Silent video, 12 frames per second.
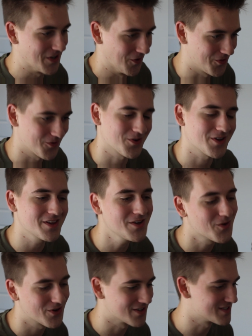going to go through all
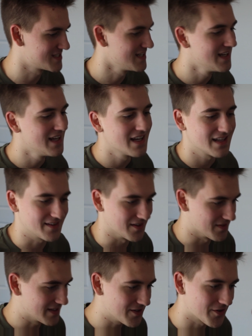the orders,
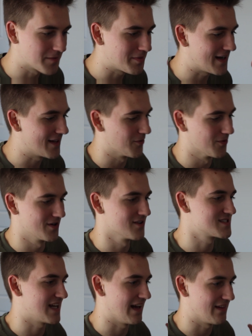delete all the bot
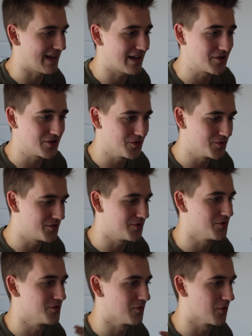orders, and allow you
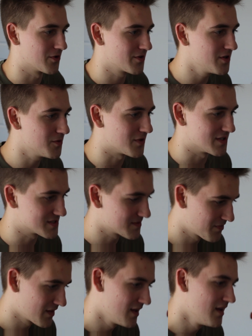to order new
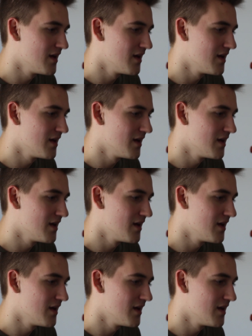ones.